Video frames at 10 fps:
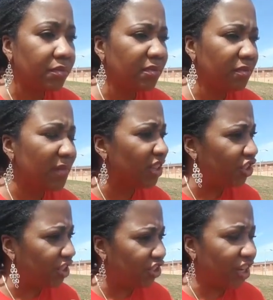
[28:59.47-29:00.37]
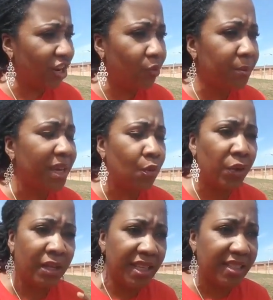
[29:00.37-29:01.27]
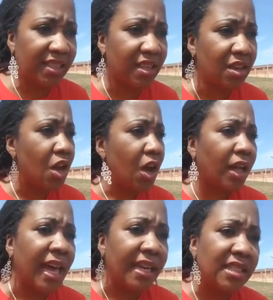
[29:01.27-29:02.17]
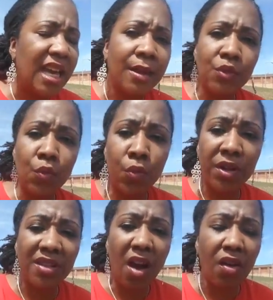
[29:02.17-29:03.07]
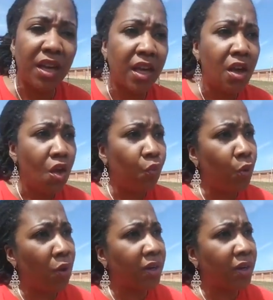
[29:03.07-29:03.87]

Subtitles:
and she shared with me, and we listened. A lot of times when we're talking, we want to